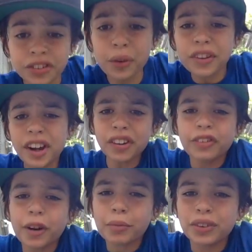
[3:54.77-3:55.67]
So the
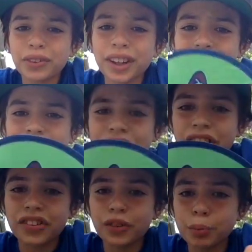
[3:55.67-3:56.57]
next one I'm doing is
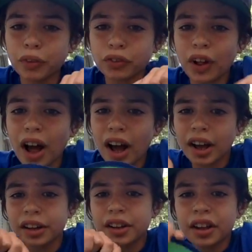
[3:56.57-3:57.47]
the
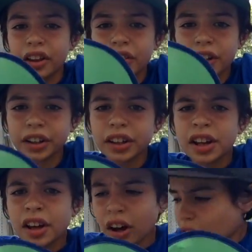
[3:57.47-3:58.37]
Superfly thing.
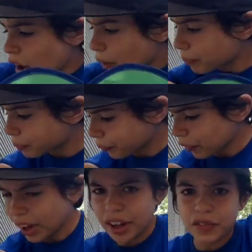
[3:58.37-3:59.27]
Um,
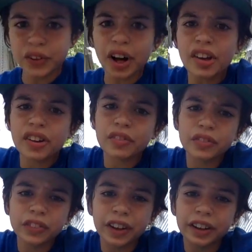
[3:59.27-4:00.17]
if you guys have,
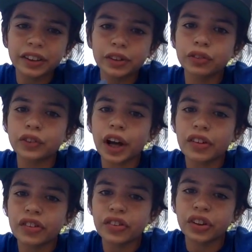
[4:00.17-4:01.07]
like, you've
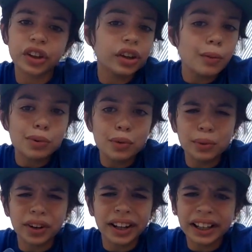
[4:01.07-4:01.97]
guys seen a
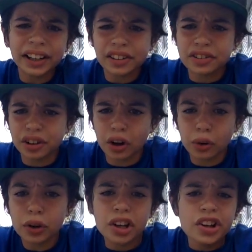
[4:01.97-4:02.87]
boomerang in a
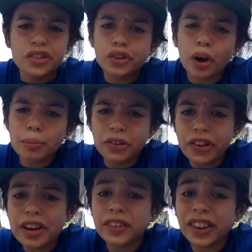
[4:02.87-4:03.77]
show, so I'm
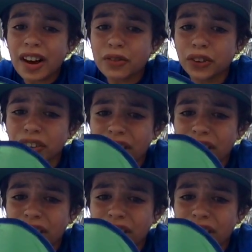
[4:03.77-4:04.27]
saving that for